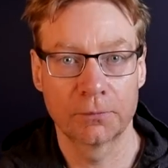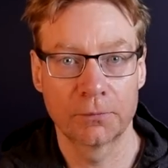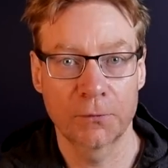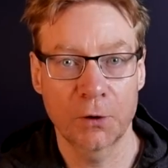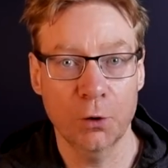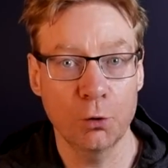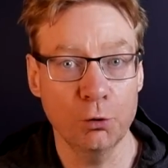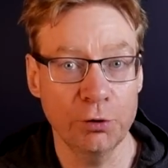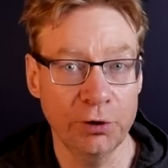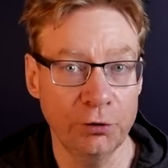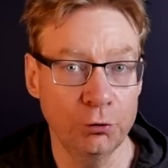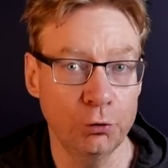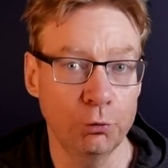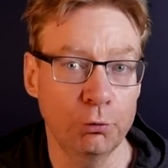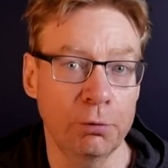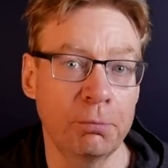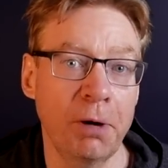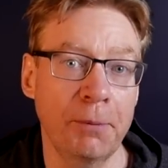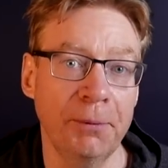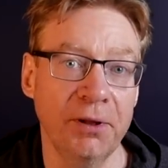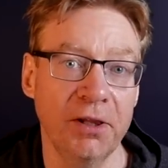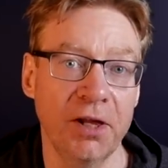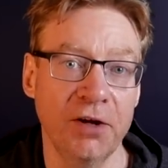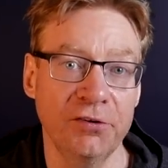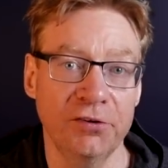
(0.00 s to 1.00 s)
All in all, we might
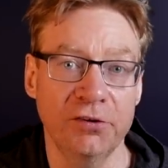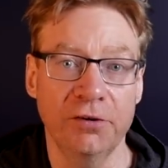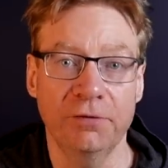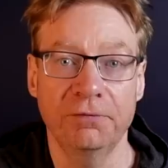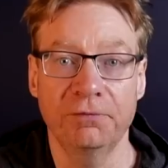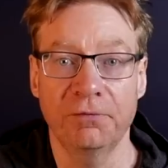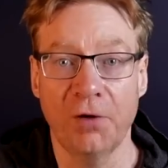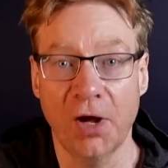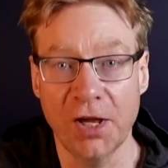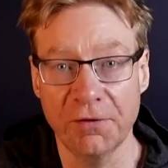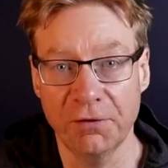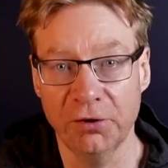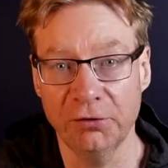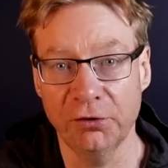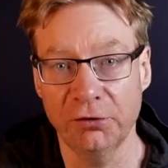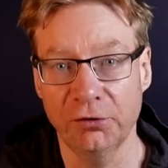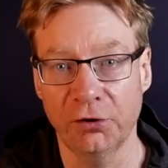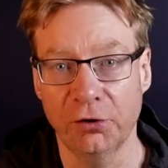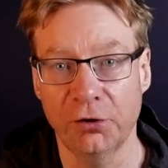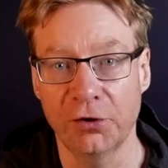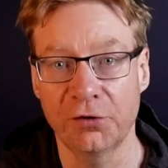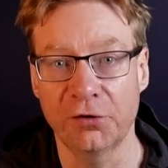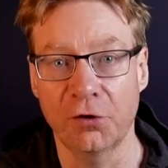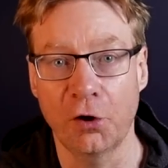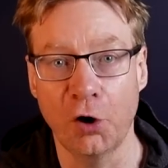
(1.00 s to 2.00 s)
be closer to
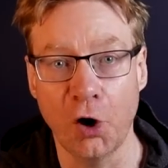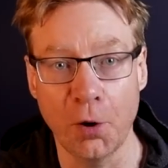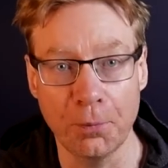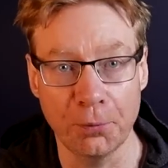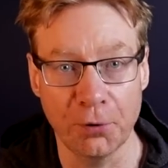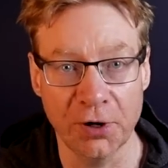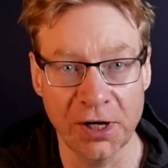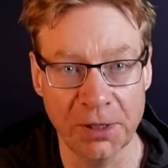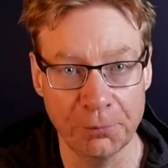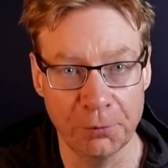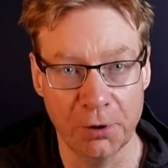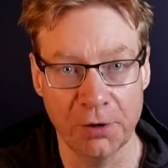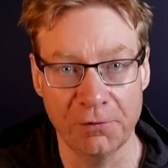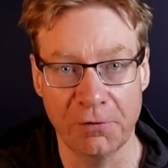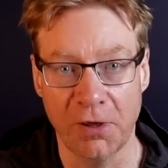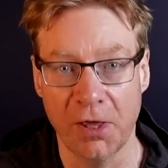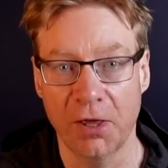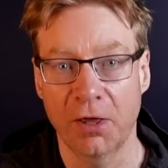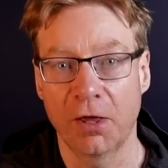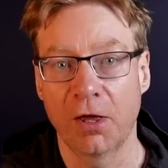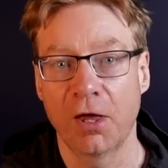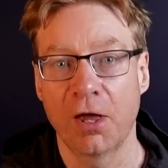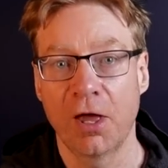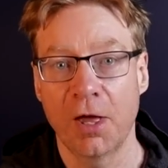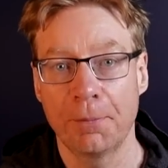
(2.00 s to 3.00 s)
$500 operating profit
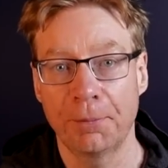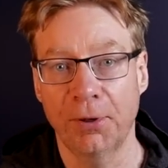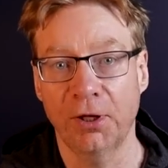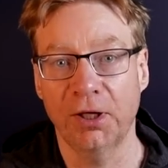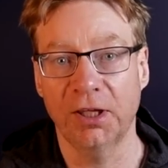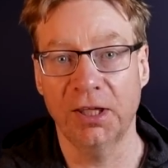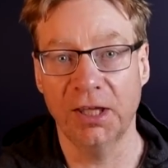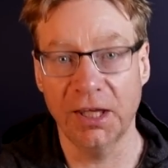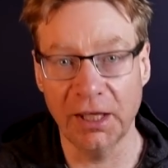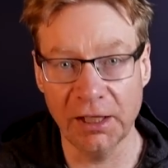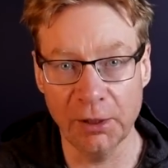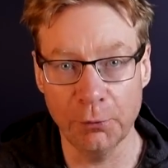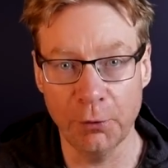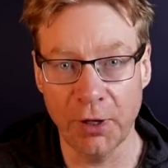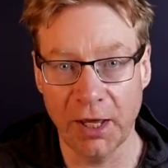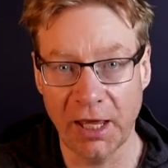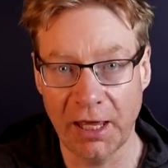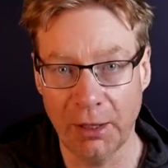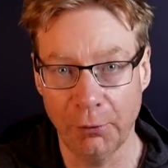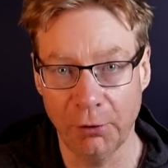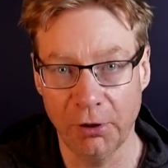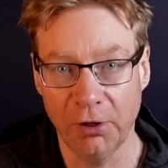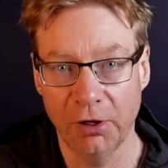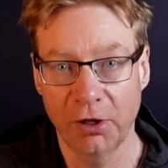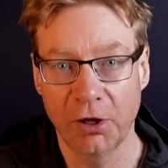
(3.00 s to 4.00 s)
per kilowatt
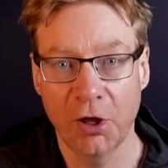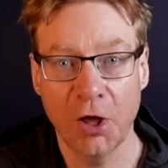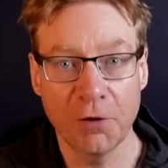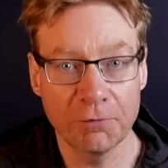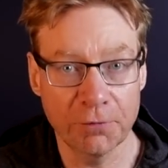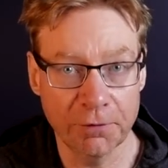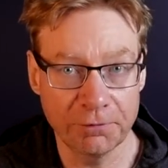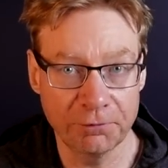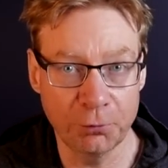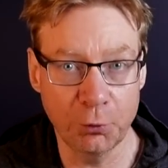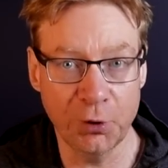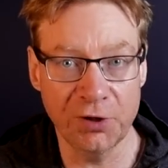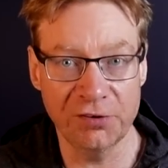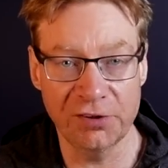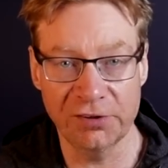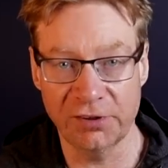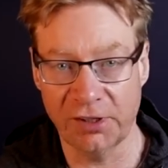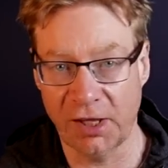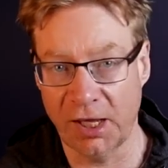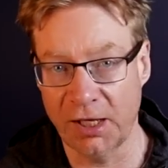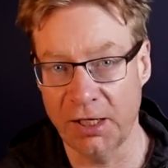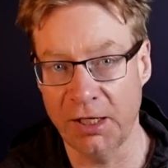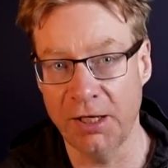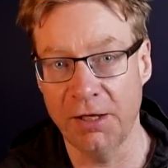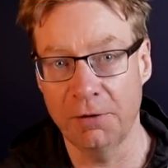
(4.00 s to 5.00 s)
hour for a
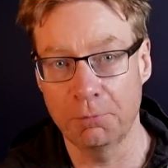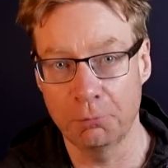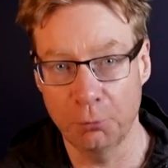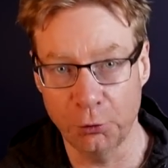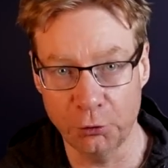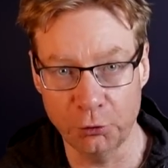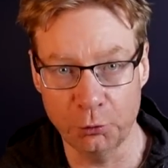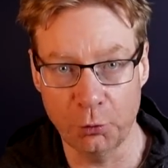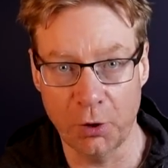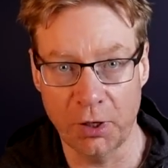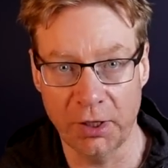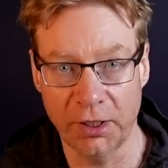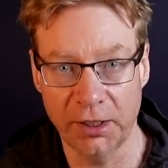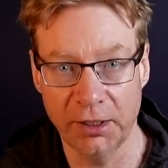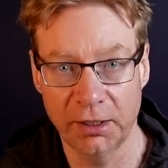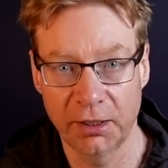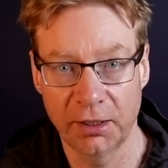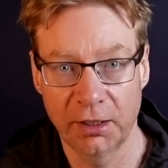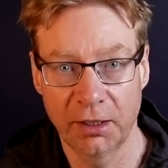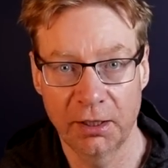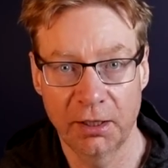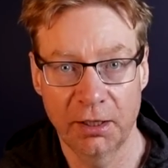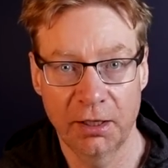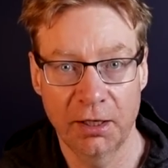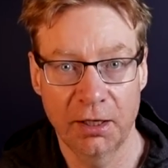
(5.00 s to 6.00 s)
4680 Model Y
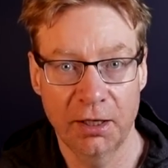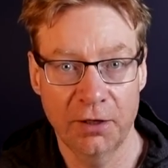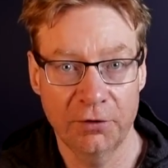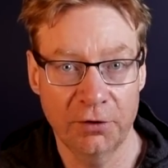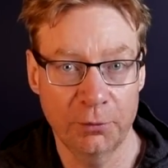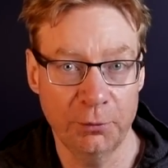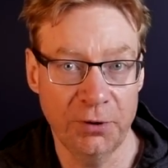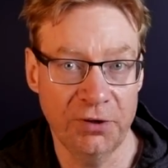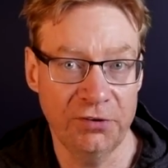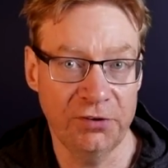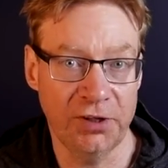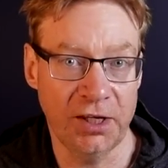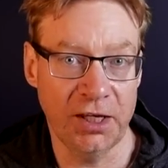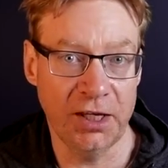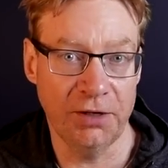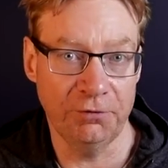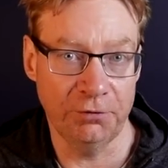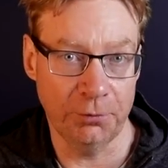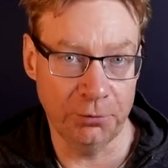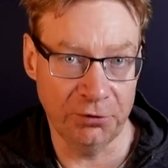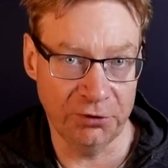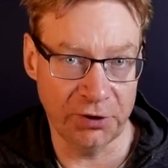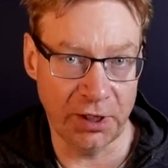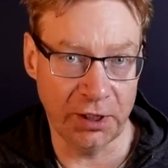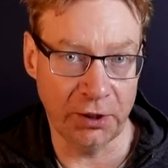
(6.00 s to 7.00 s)
than we see
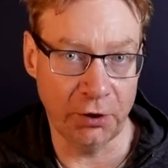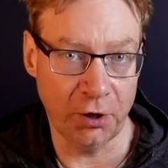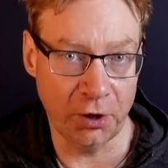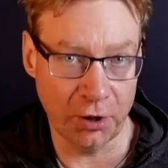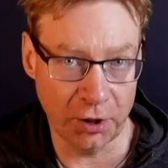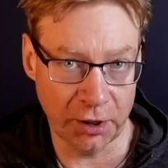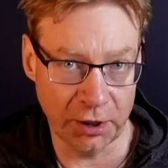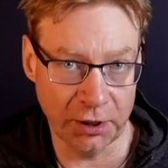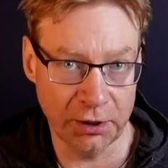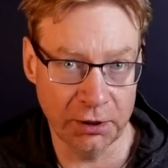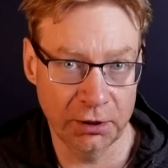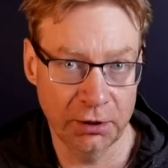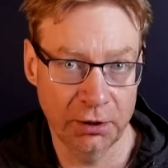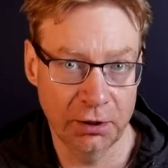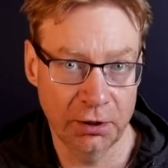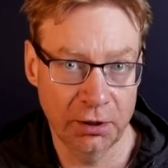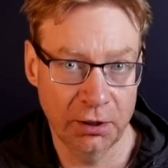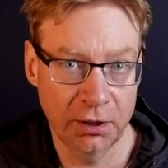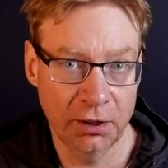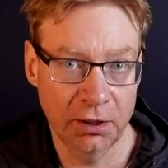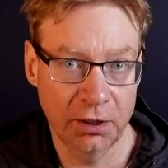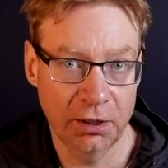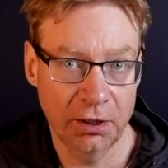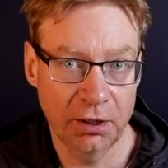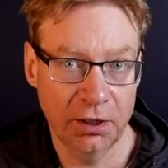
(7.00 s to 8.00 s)
from Shanghai.
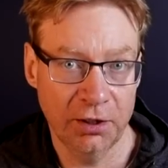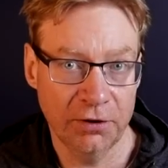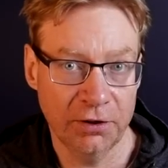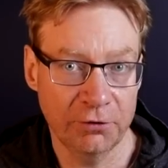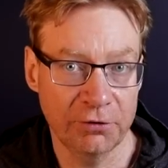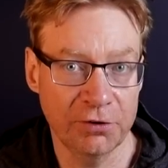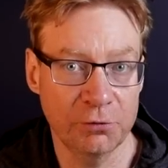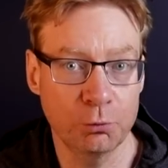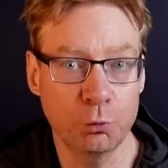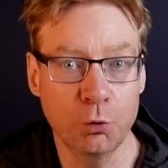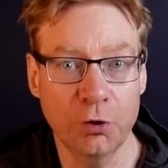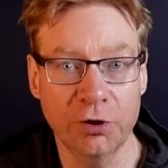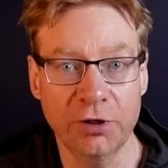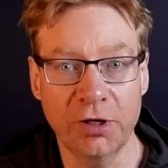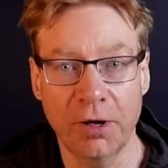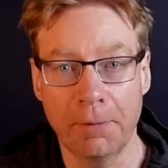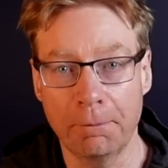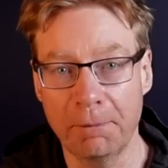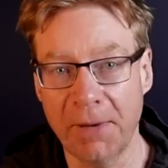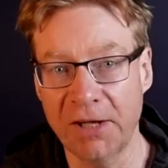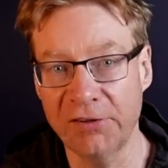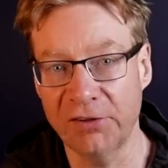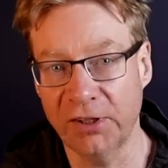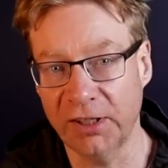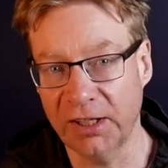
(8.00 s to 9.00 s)
There is one
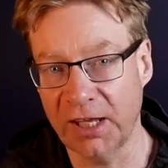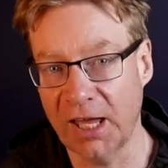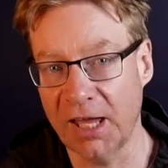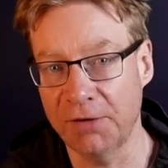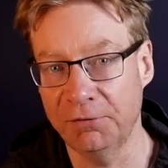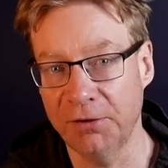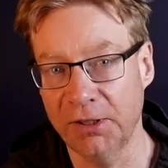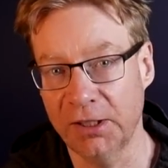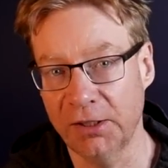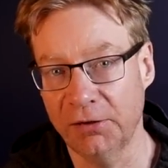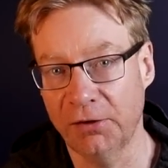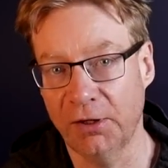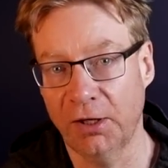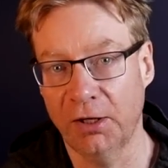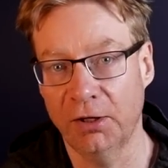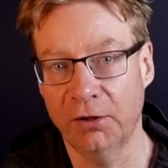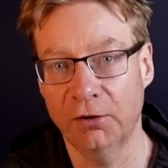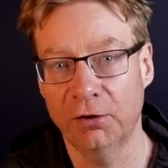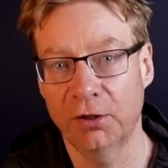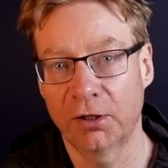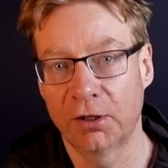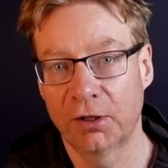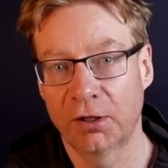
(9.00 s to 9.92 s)
major caveat though.